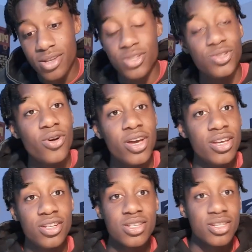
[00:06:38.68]
enjoy
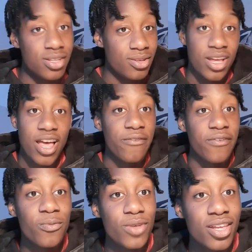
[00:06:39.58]
and just have
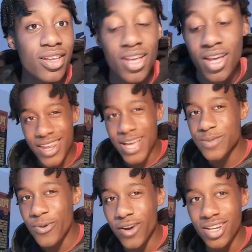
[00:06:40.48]
fun with it. Next
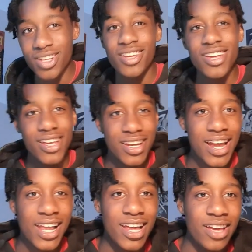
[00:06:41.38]
point,
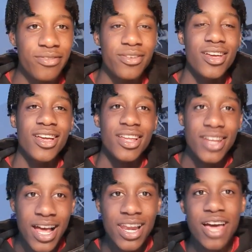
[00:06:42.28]
nightlife
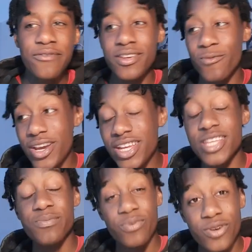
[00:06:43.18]
nightlife in Reading is
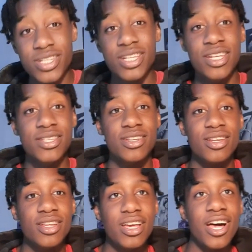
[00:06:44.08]
pretty decent.
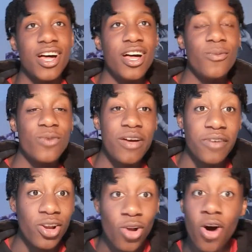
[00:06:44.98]
Um, we have a
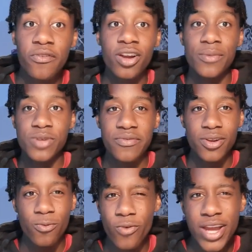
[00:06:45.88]
lot of clubs, we have a
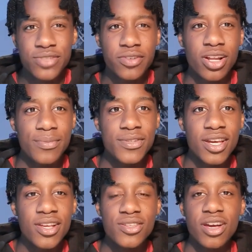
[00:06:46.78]
range of clubs,
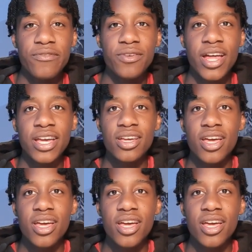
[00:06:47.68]
so I feel like